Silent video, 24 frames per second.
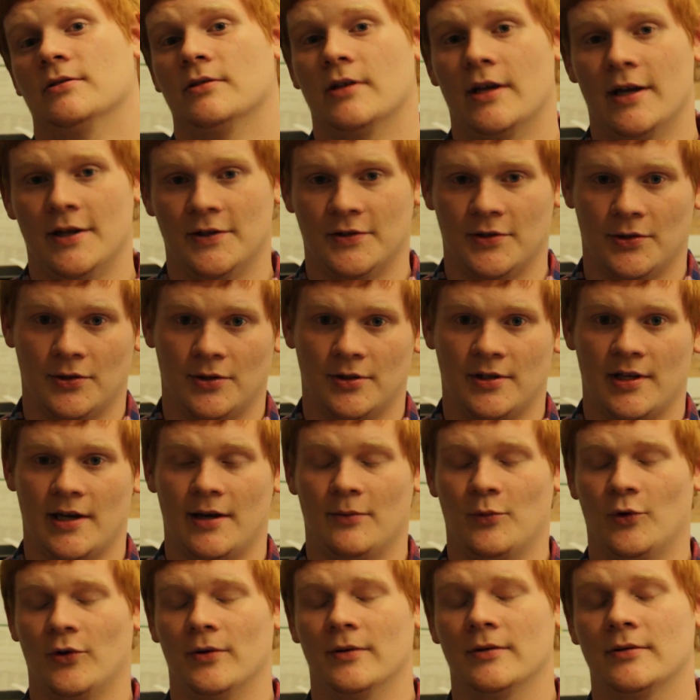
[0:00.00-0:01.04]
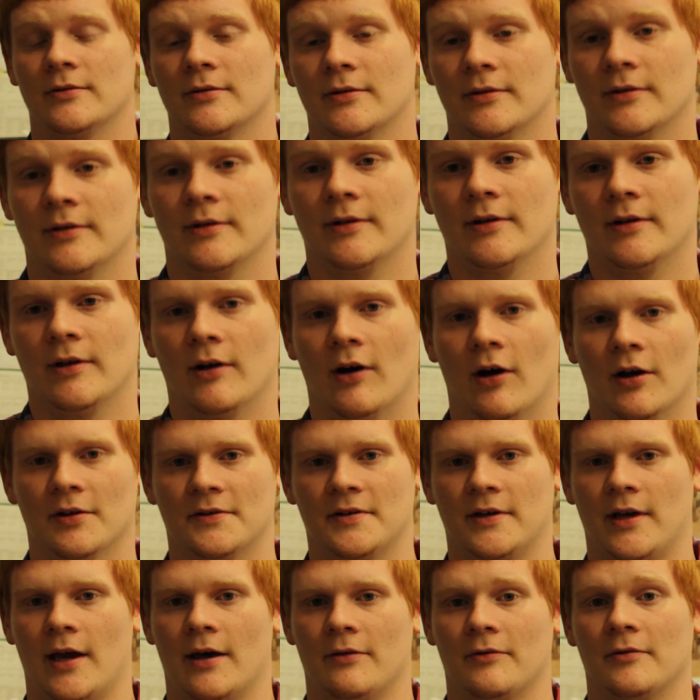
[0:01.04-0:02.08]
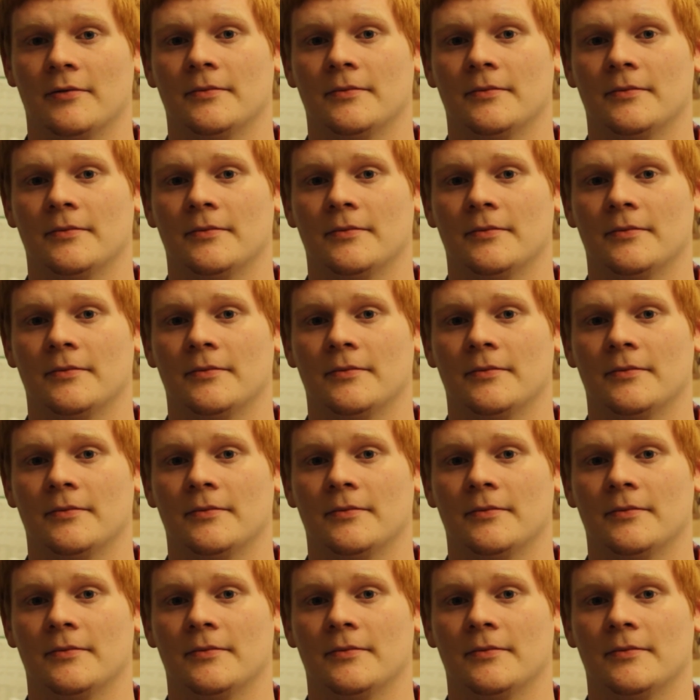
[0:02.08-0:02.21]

into the table all together.